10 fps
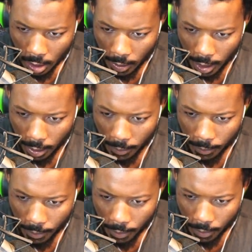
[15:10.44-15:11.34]
Wait.
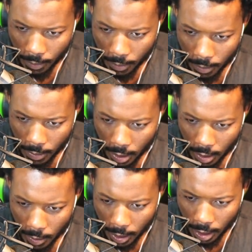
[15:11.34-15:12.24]

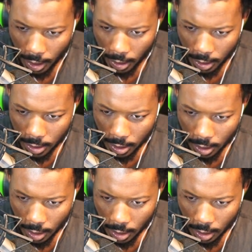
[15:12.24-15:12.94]
Wait, here it is.